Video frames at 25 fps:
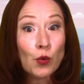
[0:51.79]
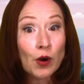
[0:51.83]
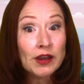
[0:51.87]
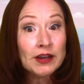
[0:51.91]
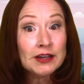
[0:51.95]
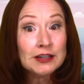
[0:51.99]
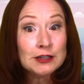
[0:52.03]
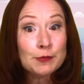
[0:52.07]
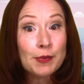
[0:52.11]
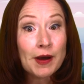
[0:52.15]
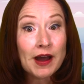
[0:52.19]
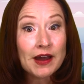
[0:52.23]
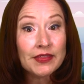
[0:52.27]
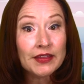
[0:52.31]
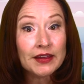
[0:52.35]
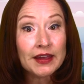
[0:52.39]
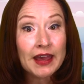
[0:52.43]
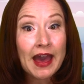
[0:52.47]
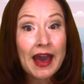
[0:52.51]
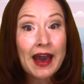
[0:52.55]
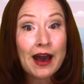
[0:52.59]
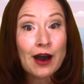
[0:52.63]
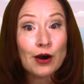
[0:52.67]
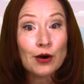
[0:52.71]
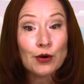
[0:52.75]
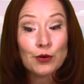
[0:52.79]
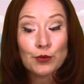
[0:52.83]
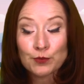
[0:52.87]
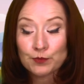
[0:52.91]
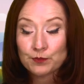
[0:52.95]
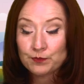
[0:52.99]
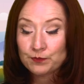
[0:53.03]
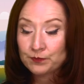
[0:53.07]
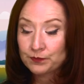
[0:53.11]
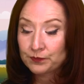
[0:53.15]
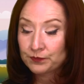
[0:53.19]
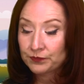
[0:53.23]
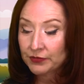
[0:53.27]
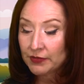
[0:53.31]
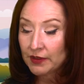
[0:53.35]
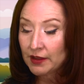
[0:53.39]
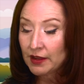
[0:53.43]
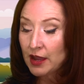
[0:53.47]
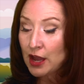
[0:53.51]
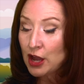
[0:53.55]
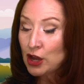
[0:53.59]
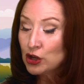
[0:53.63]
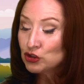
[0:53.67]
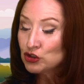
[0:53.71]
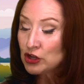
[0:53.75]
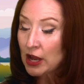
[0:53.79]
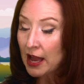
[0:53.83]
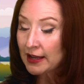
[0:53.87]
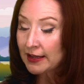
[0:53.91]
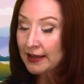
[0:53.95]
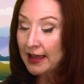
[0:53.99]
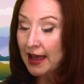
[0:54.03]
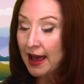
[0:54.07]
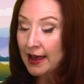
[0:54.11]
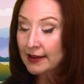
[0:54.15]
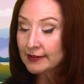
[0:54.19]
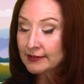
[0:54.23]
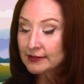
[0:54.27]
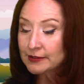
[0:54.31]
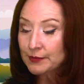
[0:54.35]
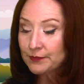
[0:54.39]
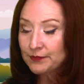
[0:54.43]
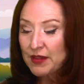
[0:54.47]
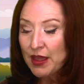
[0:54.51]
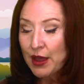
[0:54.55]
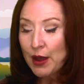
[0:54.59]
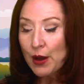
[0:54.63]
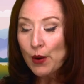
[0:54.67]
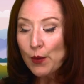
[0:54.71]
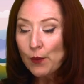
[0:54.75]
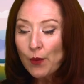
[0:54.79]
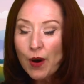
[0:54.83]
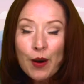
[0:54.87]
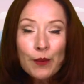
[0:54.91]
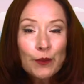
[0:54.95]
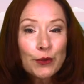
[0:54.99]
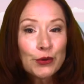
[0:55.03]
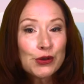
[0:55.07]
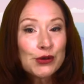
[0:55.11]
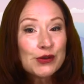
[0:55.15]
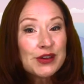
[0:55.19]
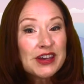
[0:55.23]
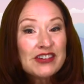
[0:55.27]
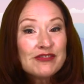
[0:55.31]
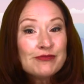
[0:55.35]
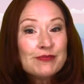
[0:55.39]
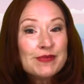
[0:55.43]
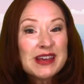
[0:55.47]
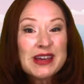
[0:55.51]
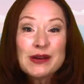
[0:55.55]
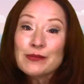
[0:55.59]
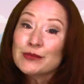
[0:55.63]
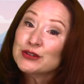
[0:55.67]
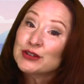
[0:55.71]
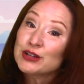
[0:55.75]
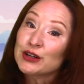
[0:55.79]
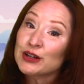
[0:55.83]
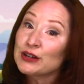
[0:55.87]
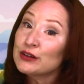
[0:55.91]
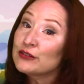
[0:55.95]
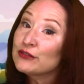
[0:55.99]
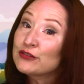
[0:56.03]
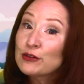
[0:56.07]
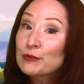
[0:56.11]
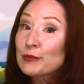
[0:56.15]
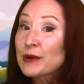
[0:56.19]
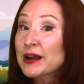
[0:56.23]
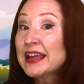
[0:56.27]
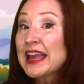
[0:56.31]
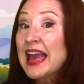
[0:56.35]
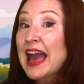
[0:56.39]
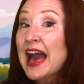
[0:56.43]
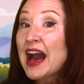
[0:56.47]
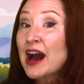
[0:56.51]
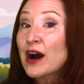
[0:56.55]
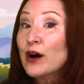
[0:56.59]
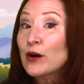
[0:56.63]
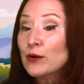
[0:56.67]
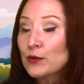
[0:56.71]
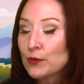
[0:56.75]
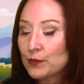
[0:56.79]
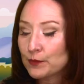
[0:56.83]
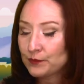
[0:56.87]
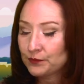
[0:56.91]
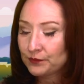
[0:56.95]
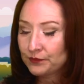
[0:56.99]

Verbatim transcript: wanted to buy the cow. Jack asked, "What will you give me in return for my cow?"